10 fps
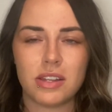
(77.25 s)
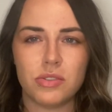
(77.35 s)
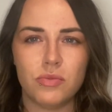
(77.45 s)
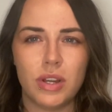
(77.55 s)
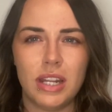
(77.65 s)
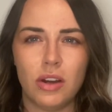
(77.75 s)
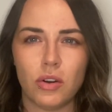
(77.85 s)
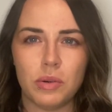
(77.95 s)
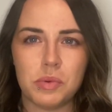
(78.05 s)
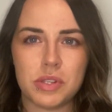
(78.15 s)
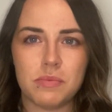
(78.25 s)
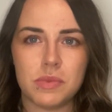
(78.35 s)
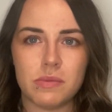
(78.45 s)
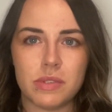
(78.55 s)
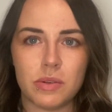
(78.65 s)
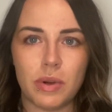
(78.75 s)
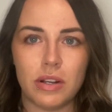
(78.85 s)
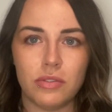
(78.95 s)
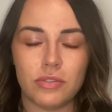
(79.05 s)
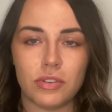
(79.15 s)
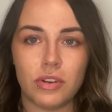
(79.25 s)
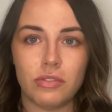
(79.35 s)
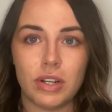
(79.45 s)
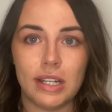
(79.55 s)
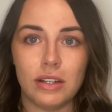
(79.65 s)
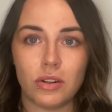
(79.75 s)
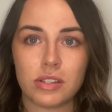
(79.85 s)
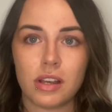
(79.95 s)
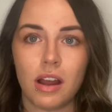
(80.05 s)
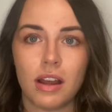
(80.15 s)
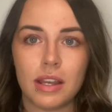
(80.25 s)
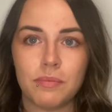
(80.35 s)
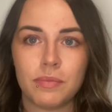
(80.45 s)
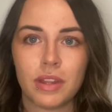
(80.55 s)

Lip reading: some really horrible symptoms that went on for a really long time.